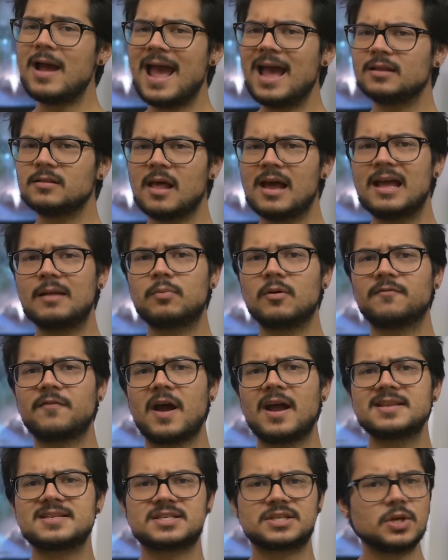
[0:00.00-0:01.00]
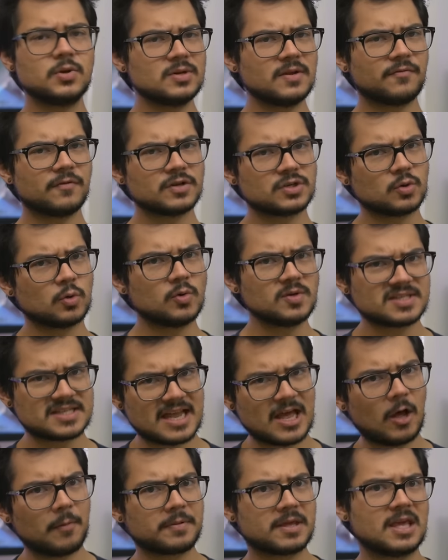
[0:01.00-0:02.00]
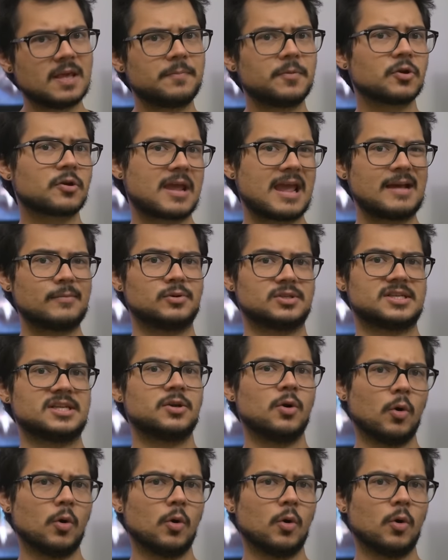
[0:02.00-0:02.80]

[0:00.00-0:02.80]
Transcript: Antlion provides two different tools to help keep your cables in